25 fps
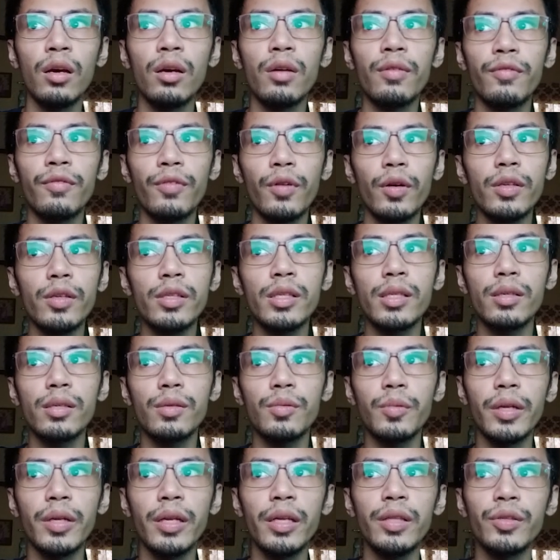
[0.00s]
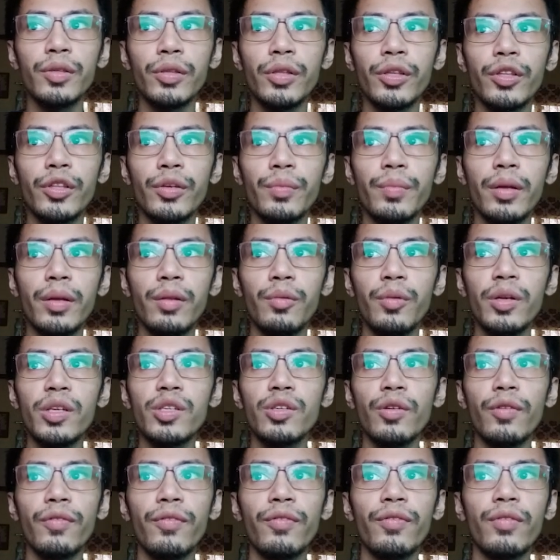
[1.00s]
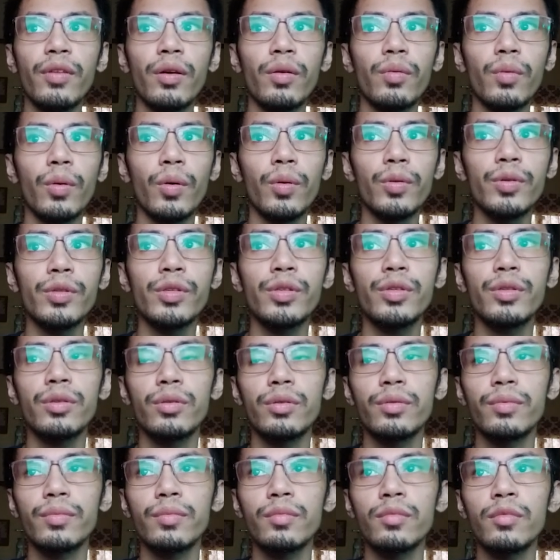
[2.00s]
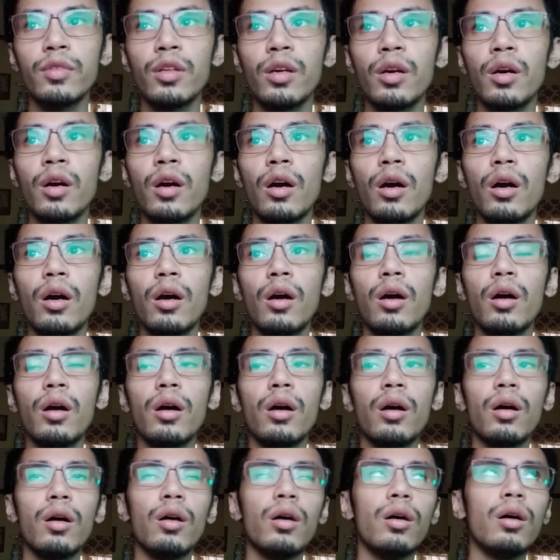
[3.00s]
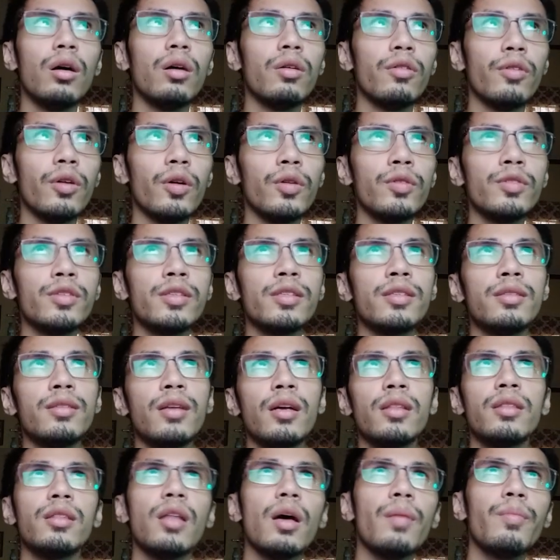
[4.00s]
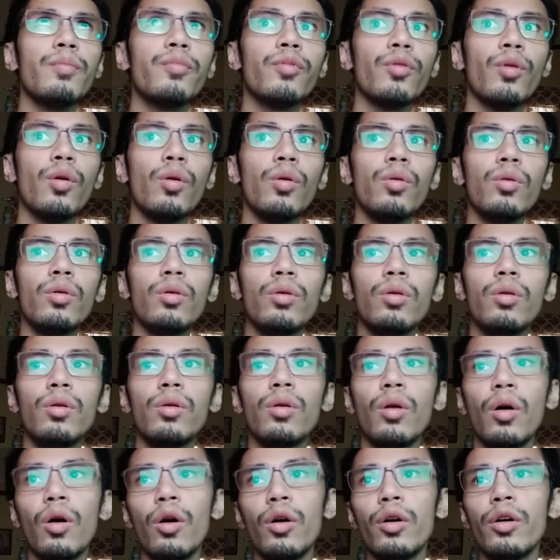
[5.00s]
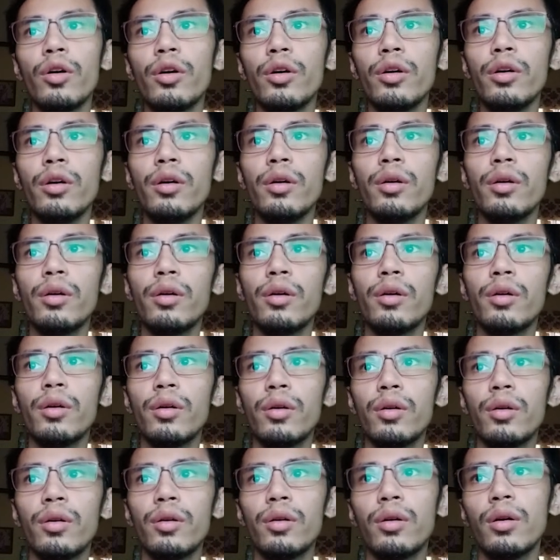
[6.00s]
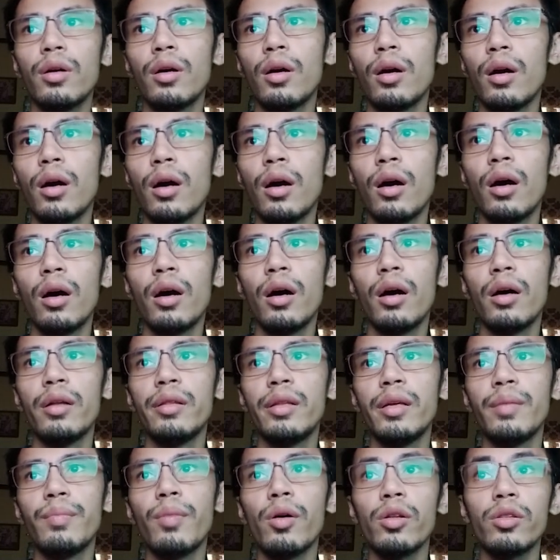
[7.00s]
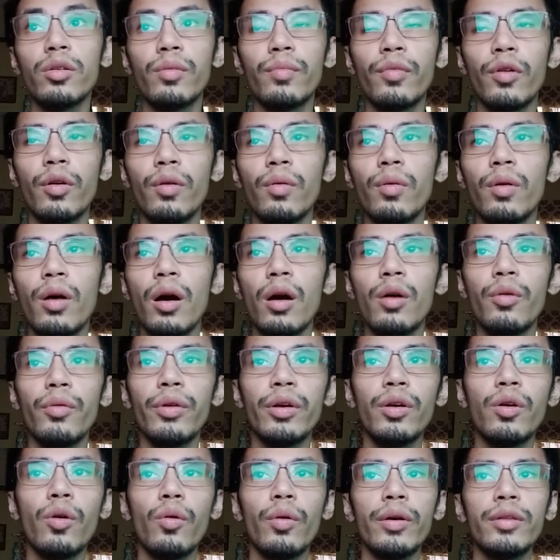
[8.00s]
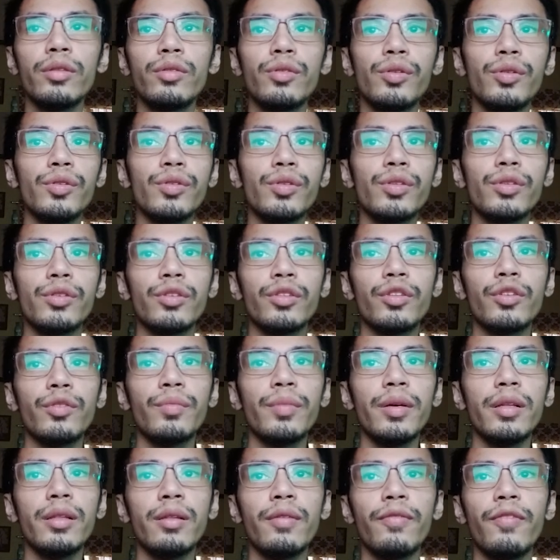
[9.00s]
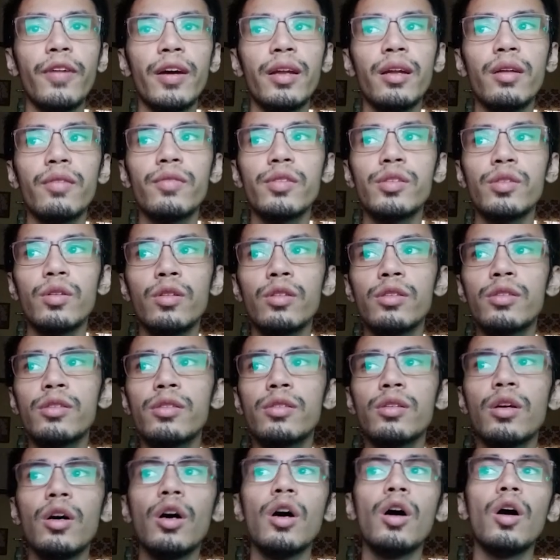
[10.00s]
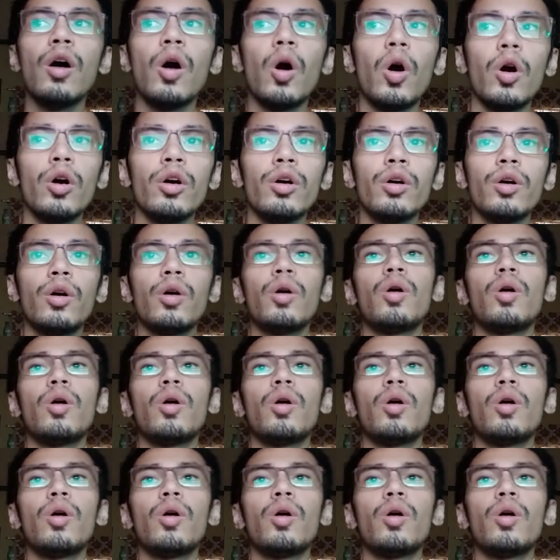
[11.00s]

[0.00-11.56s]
First, we need to determine which of the rows, the top row or the bottom row, are we going to use to determine the final results or